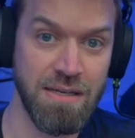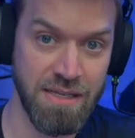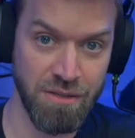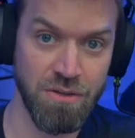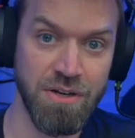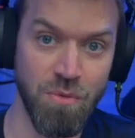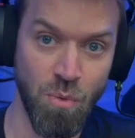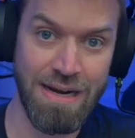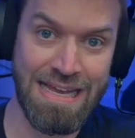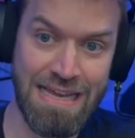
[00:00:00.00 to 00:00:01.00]
kill her in
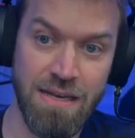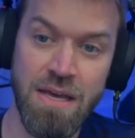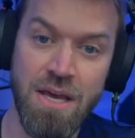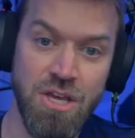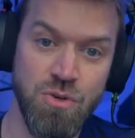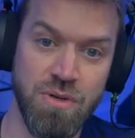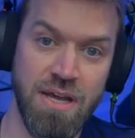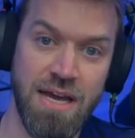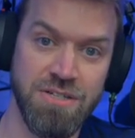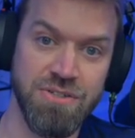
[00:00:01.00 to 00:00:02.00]
one hit, you can
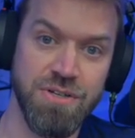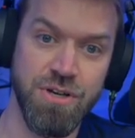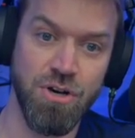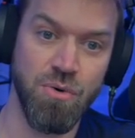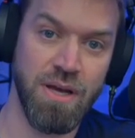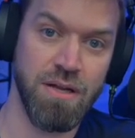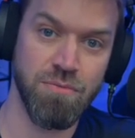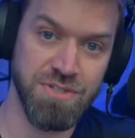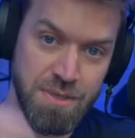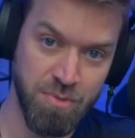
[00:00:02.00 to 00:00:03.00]
actually go and
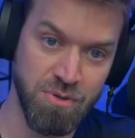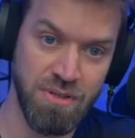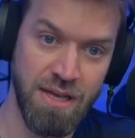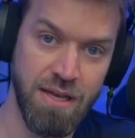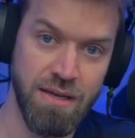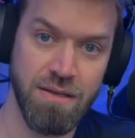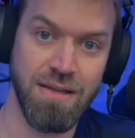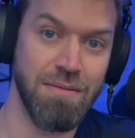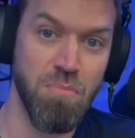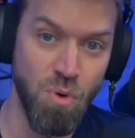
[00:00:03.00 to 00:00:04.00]
Reciprocal Aid,
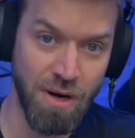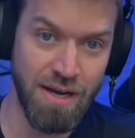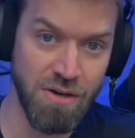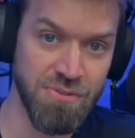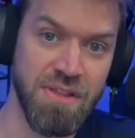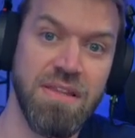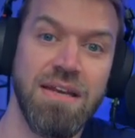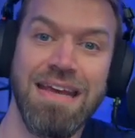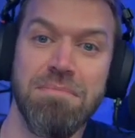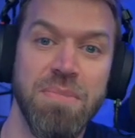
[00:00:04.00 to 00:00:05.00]
get more health, and
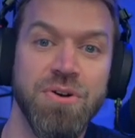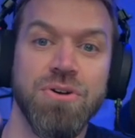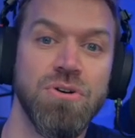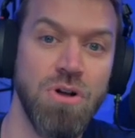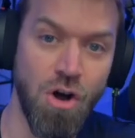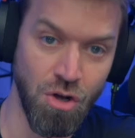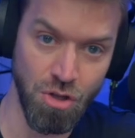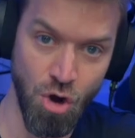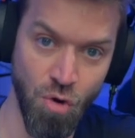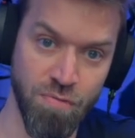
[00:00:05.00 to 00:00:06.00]
then get Miracle
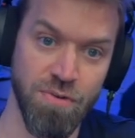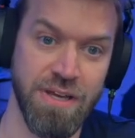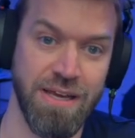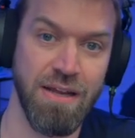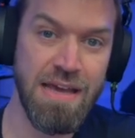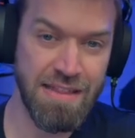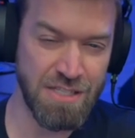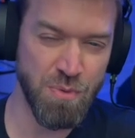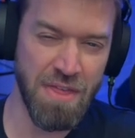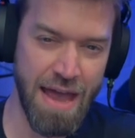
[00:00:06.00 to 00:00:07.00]
all over again.
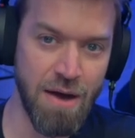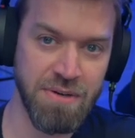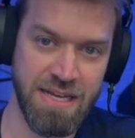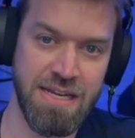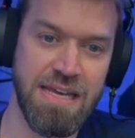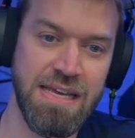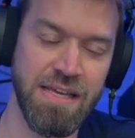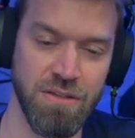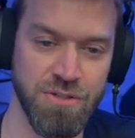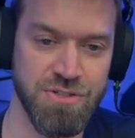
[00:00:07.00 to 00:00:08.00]
That's without getting a
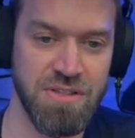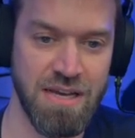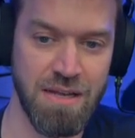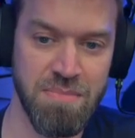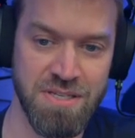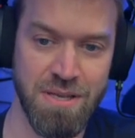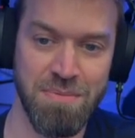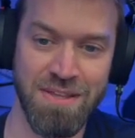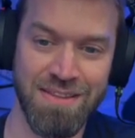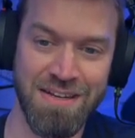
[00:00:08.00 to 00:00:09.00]
healer, so that can be
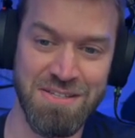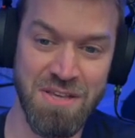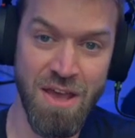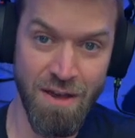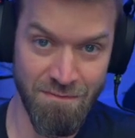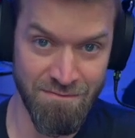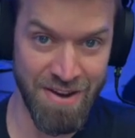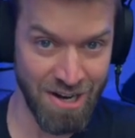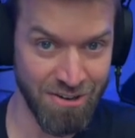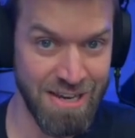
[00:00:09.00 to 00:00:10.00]
something that is
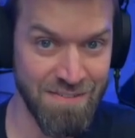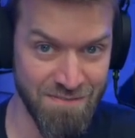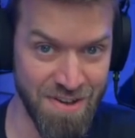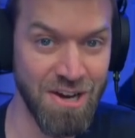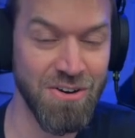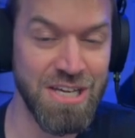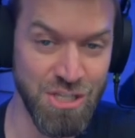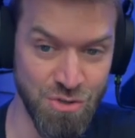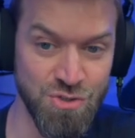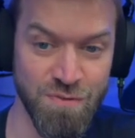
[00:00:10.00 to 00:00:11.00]
very, very
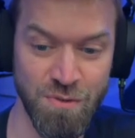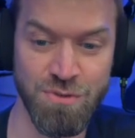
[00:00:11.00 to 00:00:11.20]
useful